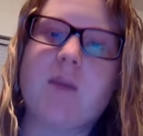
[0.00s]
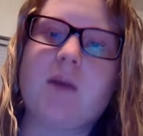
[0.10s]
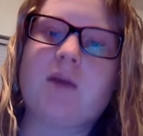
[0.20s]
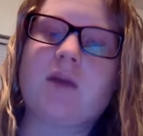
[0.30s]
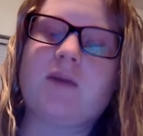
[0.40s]

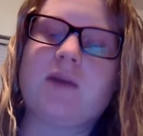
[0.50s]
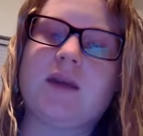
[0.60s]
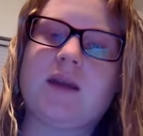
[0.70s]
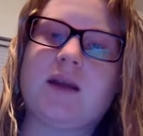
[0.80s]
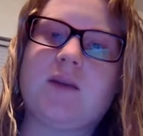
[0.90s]
most of
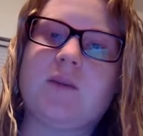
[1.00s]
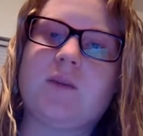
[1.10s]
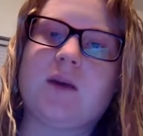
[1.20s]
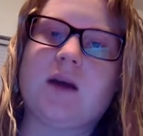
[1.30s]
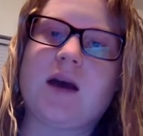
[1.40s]
it,
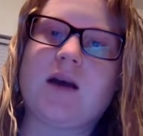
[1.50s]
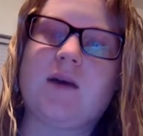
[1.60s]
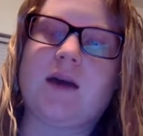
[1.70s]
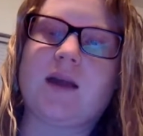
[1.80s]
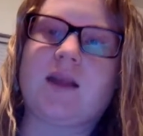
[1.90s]
how
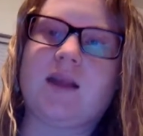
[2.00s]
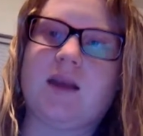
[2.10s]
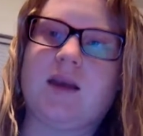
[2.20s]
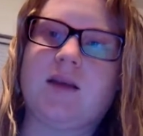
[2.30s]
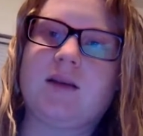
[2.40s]
I see
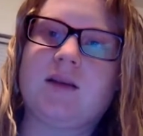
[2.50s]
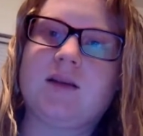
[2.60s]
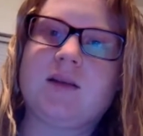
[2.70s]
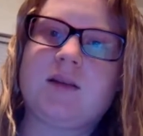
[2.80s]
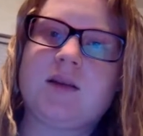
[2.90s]
it,
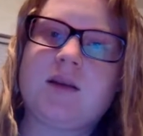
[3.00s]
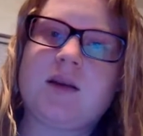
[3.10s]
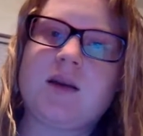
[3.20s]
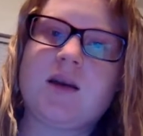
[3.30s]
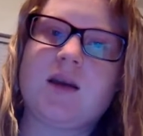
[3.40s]

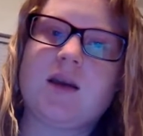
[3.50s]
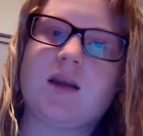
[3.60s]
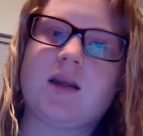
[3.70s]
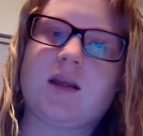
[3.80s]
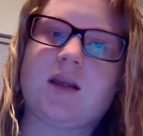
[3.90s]

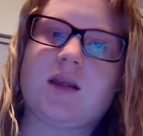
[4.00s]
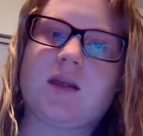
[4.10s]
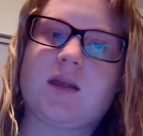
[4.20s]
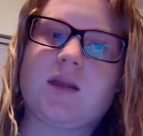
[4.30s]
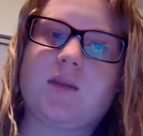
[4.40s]
is
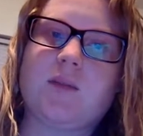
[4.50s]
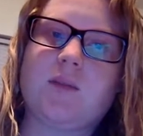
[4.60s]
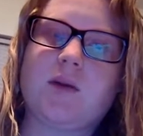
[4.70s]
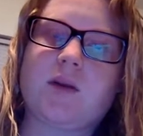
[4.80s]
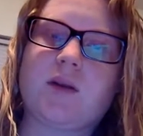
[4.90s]

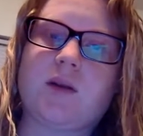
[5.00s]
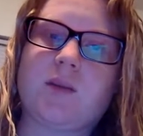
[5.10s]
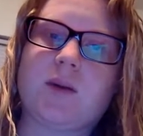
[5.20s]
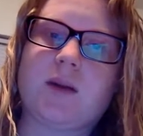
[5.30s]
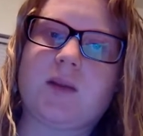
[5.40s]
most of their
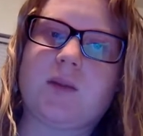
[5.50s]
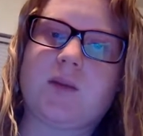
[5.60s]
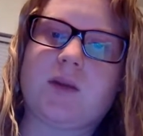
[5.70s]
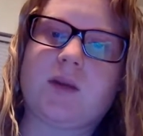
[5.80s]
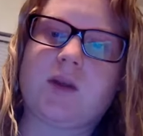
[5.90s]

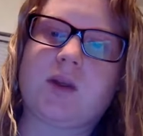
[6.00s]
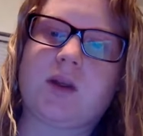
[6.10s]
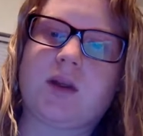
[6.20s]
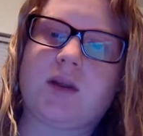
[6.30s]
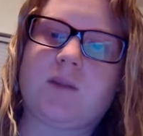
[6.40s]
principles is
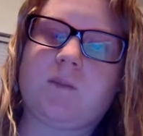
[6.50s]
just